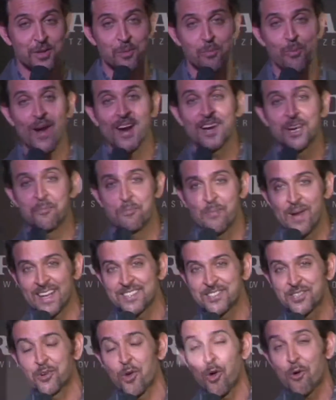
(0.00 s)
the brand
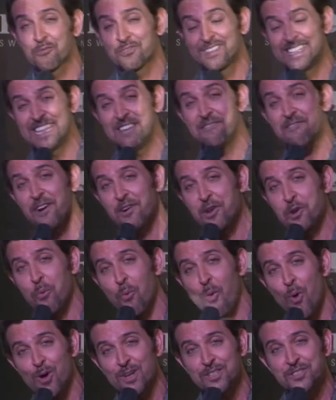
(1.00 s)
ambassador of the very
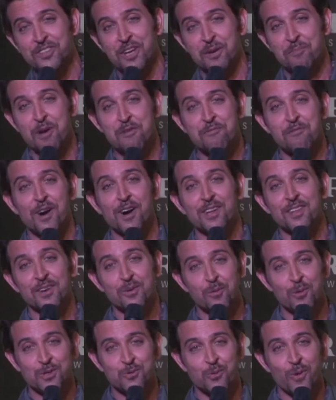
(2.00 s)
watch that my
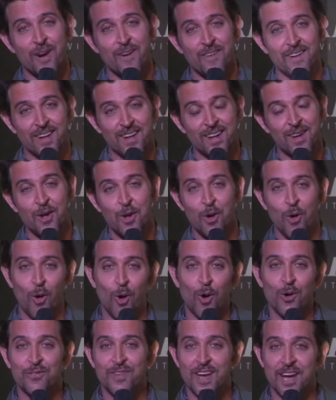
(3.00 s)
father was wearing
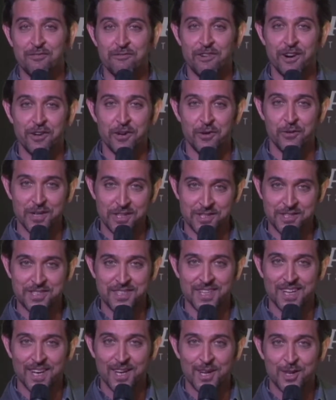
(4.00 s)
on that wow. very wrist.